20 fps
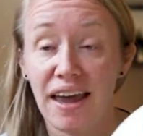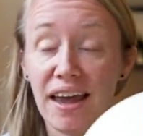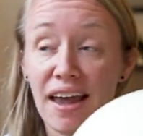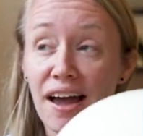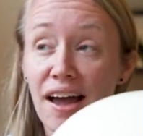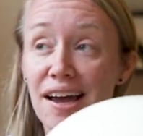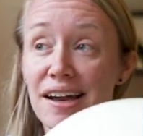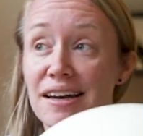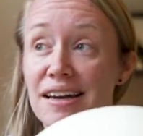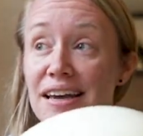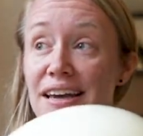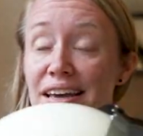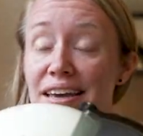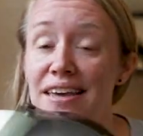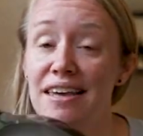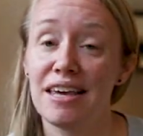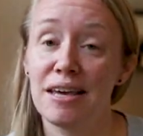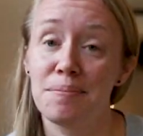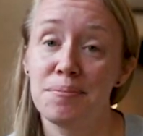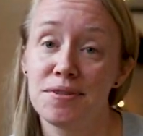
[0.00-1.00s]
and it
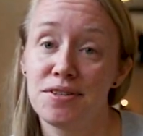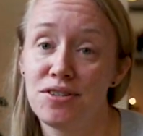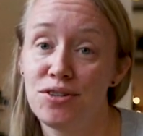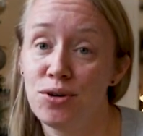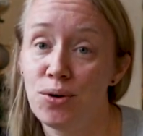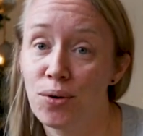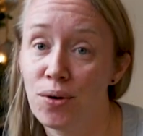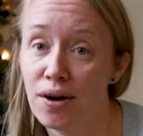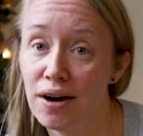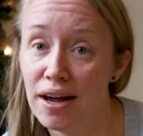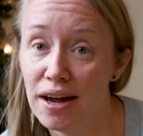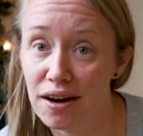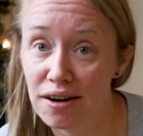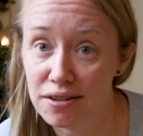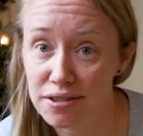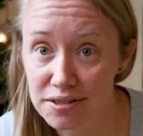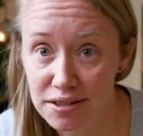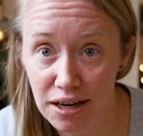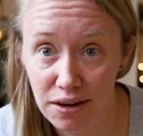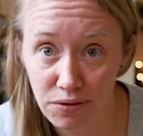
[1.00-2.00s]
keeps your
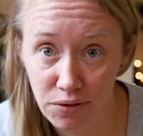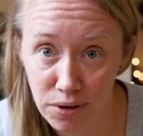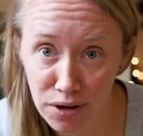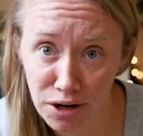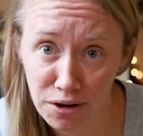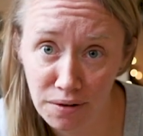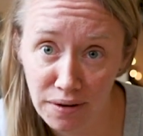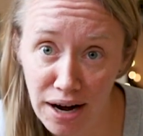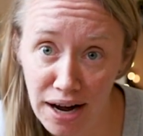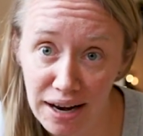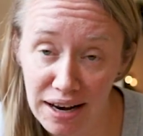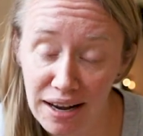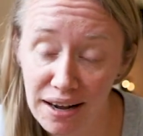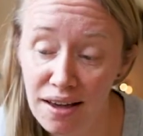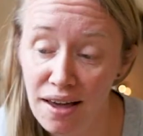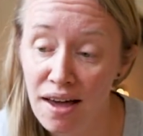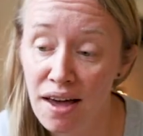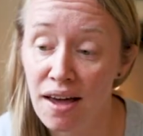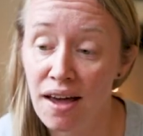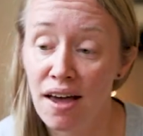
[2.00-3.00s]
hair safe when you're riding.